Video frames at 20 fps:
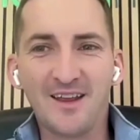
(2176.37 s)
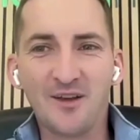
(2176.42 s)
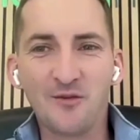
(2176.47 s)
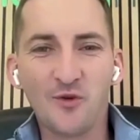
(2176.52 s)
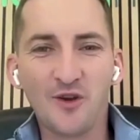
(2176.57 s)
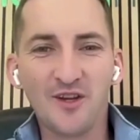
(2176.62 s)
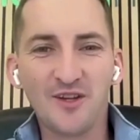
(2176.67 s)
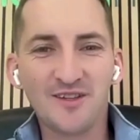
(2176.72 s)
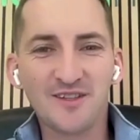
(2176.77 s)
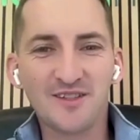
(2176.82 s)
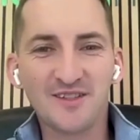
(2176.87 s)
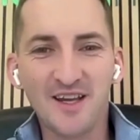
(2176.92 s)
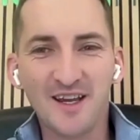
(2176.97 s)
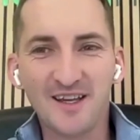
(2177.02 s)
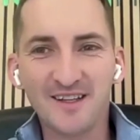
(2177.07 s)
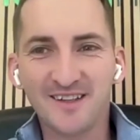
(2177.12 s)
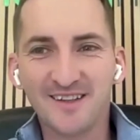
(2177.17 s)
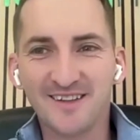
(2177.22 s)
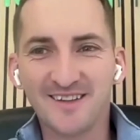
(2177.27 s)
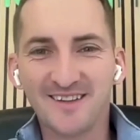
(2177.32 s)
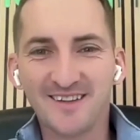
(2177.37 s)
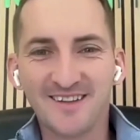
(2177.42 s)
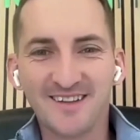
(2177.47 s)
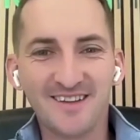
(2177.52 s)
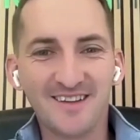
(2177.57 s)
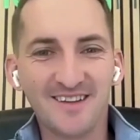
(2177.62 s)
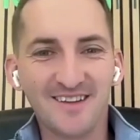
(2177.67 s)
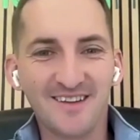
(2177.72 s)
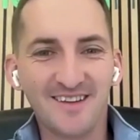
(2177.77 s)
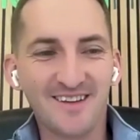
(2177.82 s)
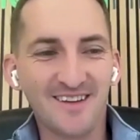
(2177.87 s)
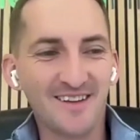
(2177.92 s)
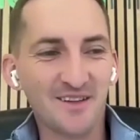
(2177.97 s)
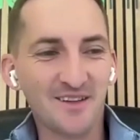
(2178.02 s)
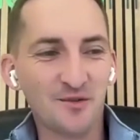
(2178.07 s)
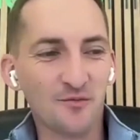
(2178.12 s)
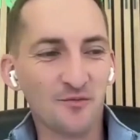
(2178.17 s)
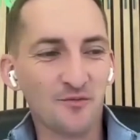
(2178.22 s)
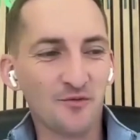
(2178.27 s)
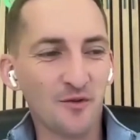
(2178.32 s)
We decided
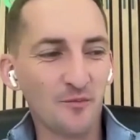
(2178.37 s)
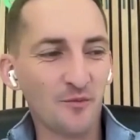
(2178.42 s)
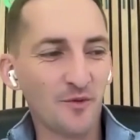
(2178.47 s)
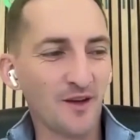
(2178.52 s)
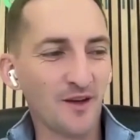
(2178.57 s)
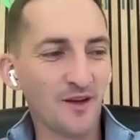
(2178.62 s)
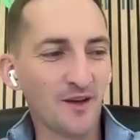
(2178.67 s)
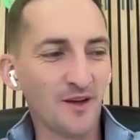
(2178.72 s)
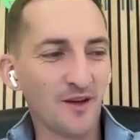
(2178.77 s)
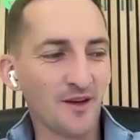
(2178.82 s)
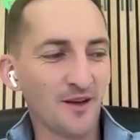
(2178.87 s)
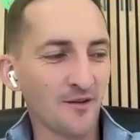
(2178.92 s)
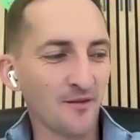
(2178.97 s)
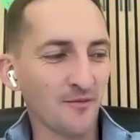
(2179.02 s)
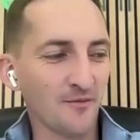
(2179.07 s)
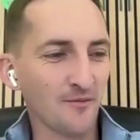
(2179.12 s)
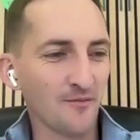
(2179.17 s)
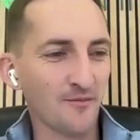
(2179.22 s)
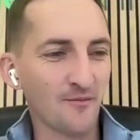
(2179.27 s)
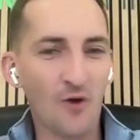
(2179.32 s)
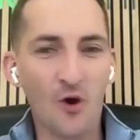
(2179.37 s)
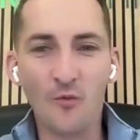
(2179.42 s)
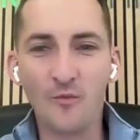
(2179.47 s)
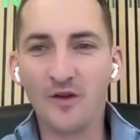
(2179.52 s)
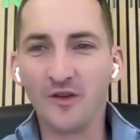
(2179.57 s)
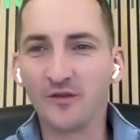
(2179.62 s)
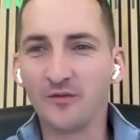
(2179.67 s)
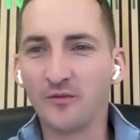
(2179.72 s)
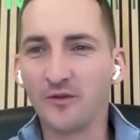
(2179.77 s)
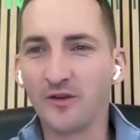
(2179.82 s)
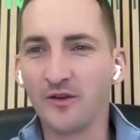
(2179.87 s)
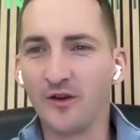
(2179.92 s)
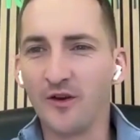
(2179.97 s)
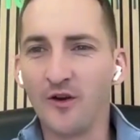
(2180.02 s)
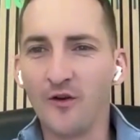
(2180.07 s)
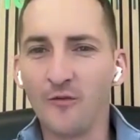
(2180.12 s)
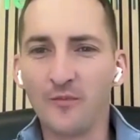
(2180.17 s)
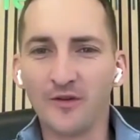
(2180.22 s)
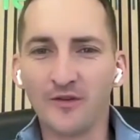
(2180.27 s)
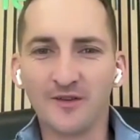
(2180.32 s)
from the moment we
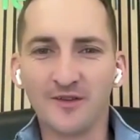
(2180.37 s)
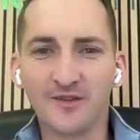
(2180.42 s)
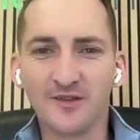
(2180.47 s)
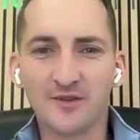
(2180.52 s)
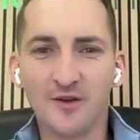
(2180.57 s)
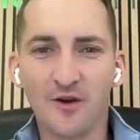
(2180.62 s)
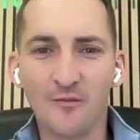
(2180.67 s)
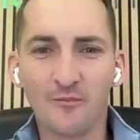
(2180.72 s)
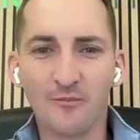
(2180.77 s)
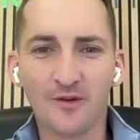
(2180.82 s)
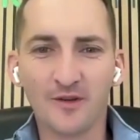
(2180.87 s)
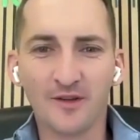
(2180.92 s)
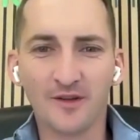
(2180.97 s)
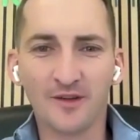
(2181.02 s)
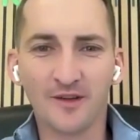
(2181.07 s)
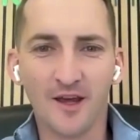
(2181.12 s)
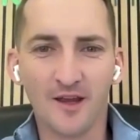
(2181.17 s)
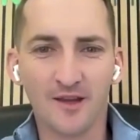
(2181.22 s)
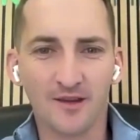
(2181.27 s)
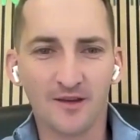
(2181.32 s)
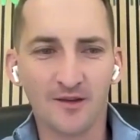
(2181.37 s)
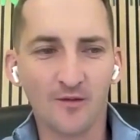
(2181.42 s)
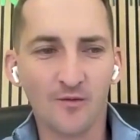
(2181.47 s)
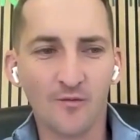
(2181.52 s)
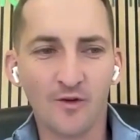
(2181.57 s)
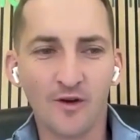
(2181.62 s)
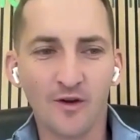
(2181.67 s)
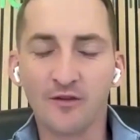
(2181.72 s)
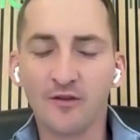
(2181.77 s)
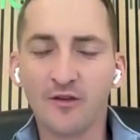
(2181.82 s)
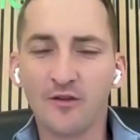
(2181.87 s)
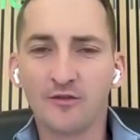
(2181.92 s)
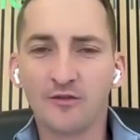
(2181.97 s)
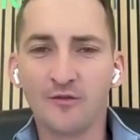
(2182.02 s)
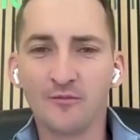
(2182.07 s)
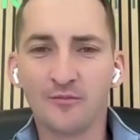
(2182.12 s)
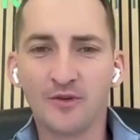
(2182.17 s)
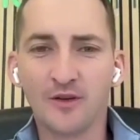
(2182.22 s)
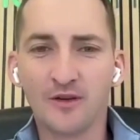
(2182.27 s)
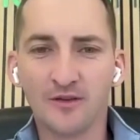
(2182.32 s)
opened this company that we are not
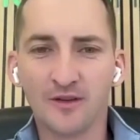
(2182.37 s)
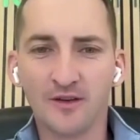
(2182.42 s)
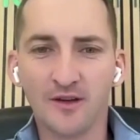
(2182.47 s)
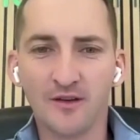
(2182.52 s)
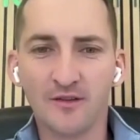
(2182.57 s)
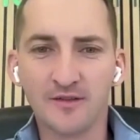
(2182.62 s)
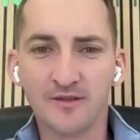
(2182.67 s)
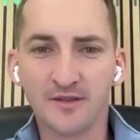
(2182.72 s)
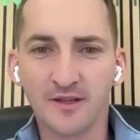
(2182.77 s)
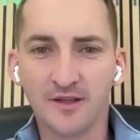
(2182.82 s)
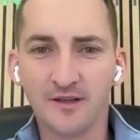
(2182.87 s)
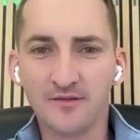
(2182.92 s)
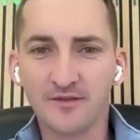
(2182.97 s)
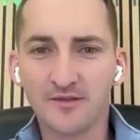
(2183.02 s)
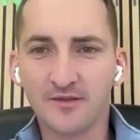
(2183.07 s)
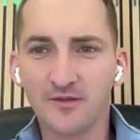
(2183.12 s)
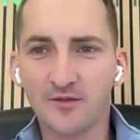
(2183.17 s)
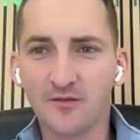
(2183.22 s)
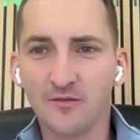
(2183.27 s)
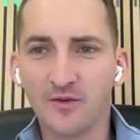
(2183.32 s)
comparing ourselves.